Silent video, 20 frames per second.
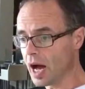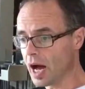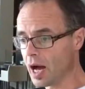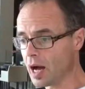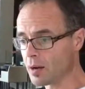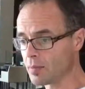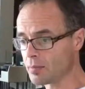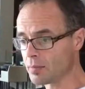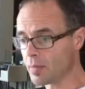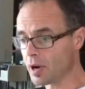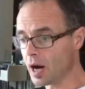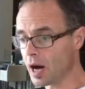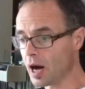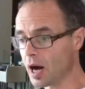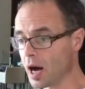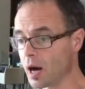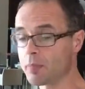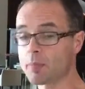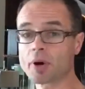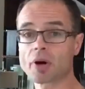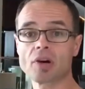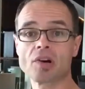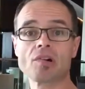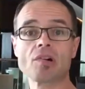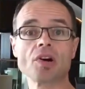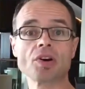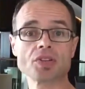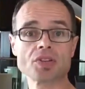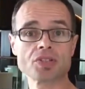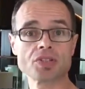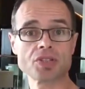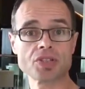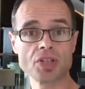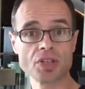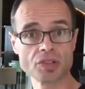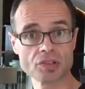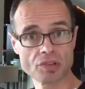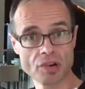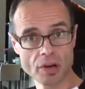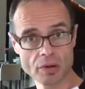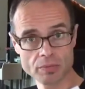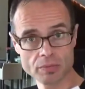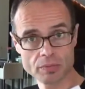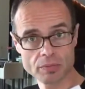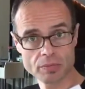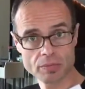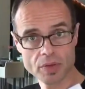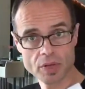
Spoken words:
upper cross syndrome,